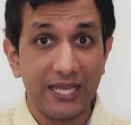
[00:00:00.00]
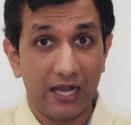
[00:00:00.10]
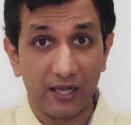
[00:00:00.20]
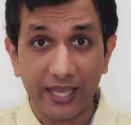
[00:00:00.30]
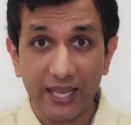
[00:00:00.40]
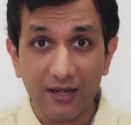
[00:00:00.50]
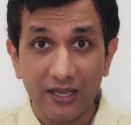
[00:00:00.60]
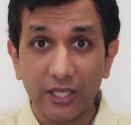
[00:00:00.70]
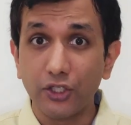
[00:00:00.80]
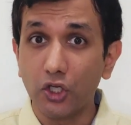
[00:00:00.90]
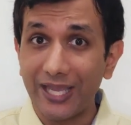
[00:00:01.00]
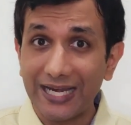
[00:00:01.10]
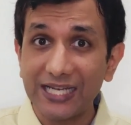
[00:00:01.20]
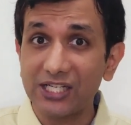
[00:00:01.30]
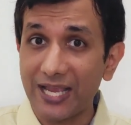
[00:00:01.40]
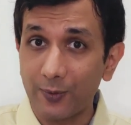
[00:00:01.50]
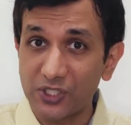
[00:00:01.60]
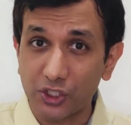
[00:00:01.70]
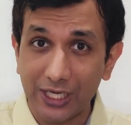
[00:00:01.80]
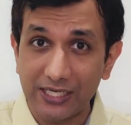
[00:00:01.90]
Again, your English
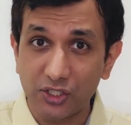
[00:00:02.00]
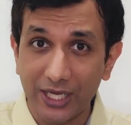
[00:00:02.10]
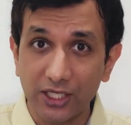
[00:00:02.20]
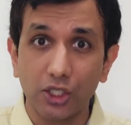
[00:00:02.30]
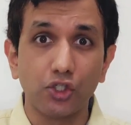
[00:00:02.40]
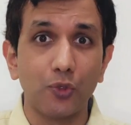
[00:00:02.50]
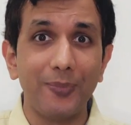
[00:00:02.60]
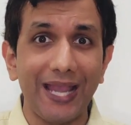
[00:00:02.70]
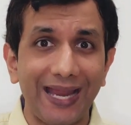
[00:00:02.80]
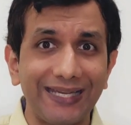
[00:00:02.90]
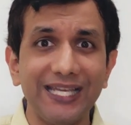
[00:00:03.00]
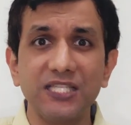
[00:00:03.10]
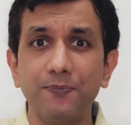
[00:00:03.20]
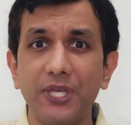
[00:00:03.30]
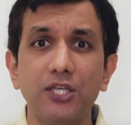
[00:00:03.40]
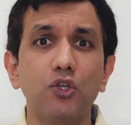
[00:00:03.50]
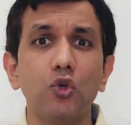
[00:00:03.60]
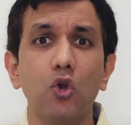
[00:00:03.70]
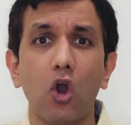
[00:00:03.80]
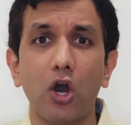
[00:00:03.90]
language skill set should be at least
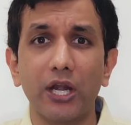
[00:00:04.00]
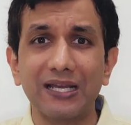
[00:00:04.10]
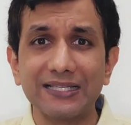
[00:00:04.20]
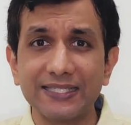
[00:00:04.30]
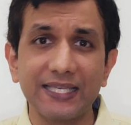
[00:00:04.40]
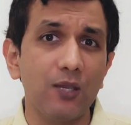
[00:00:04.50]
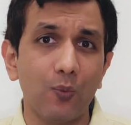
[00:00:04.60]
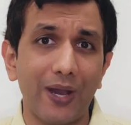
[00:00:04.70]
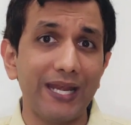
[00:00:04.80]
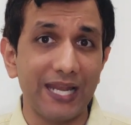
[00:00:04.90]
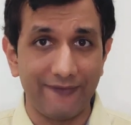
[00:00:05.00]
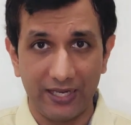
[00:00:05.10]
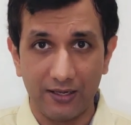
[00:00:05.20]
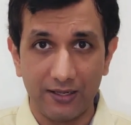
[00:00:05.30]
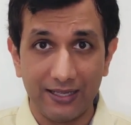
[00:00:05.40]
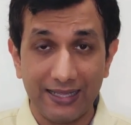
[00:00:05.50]
B2 or C1 level.